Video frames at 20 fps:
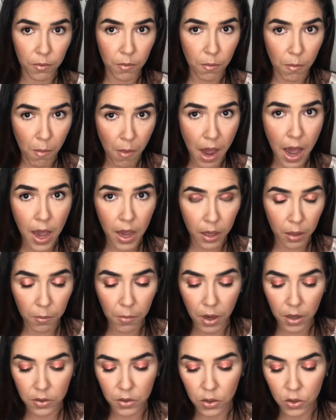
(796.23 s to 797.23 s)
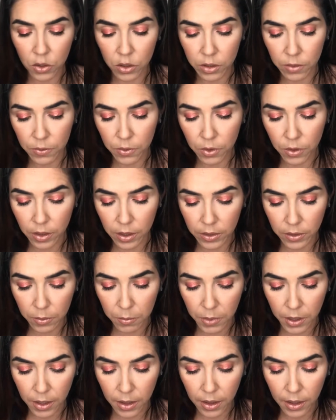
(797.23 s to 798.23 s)
my Boxycharm for this
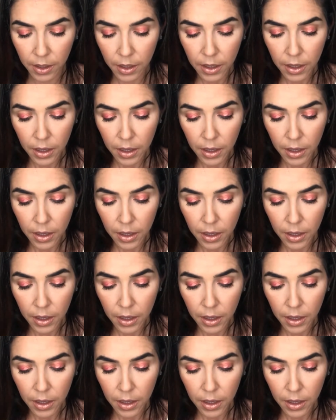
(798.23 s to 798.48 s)
month,